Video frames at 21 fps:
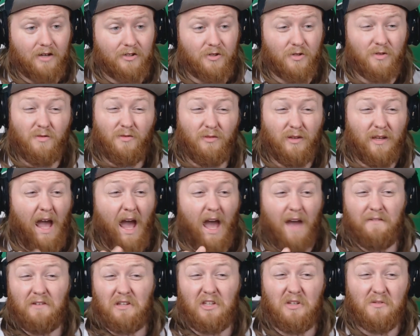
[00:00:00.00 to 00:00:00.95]
Truthfully, I
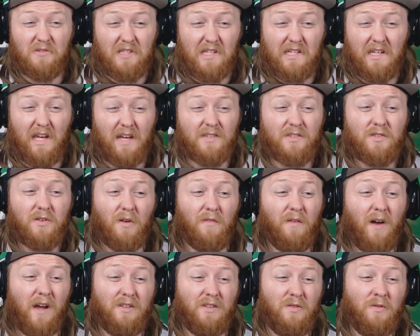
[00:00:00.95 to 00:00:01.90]
haven't used it yet, so if
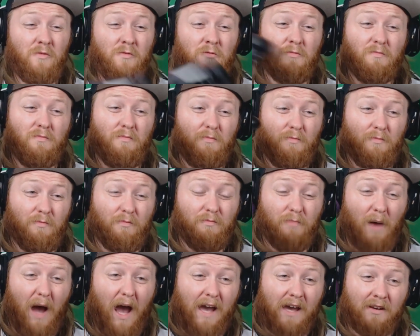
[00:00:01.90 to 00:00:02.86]
I do
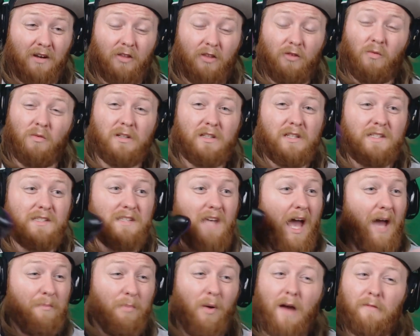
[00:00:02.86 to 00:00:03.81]
buy another one of these,
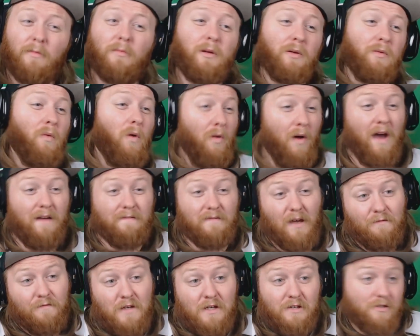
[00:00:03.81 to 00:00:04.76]
I probably won't have
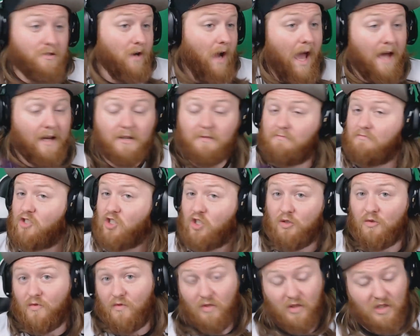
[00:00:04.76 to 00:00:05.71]
that feature added.
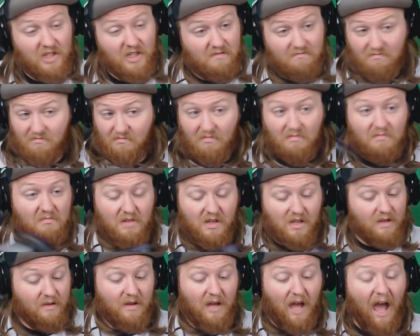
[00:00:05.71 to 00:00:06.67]
Truthfully,
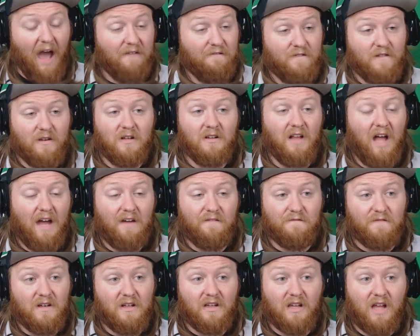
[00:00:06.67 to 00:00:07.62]
I
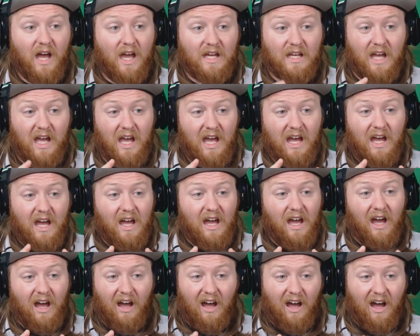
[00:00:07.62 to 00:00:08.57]
feel like
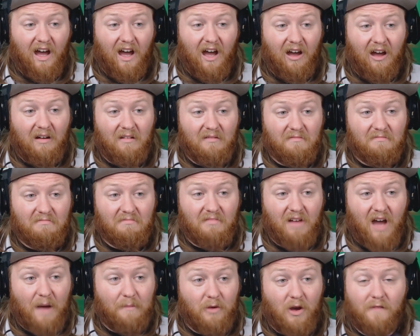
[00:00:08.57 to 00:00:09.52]

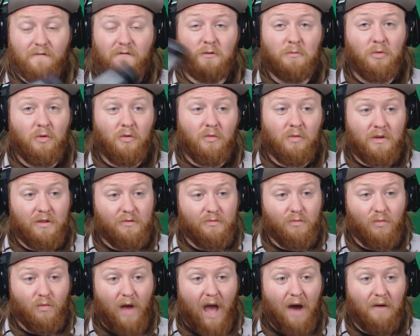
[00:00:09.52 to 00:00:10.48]
I'm comfortable with
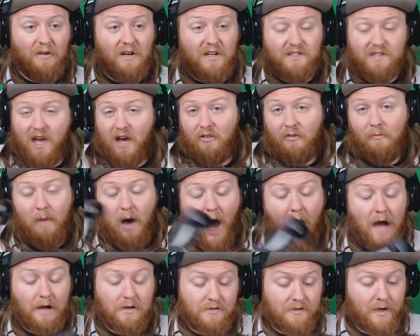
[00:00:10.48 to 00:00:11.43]
how it is out of the
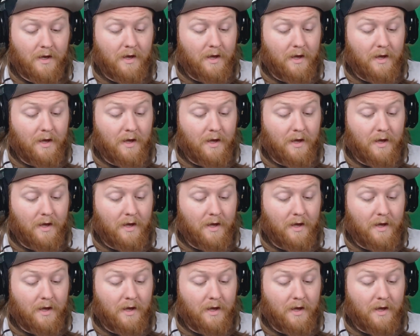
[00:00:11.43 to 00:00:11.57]
box.